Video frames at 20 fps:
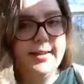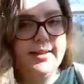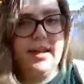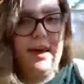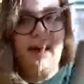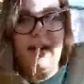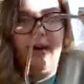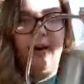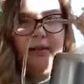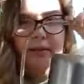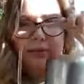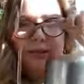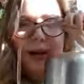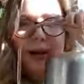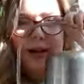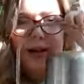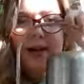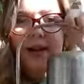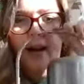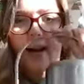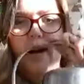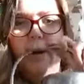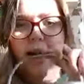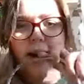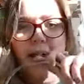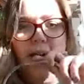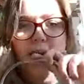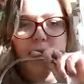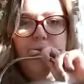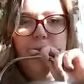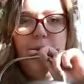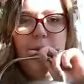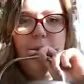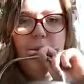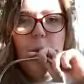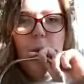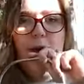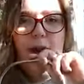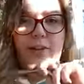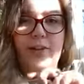lots of
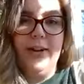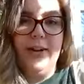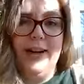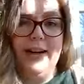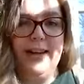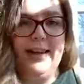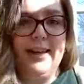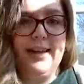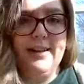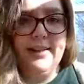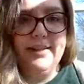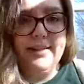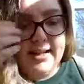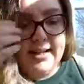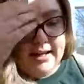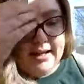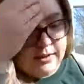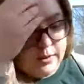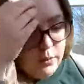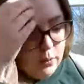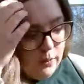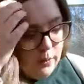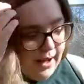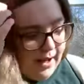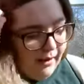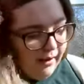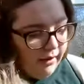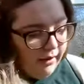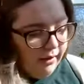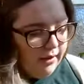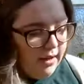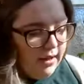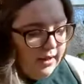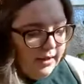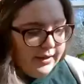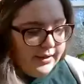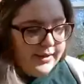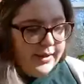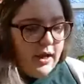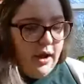watering cans as well.
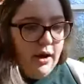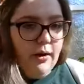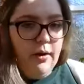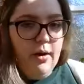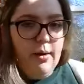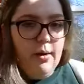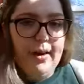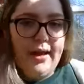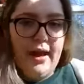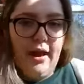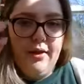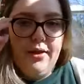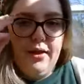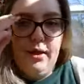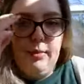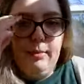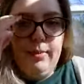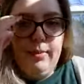So my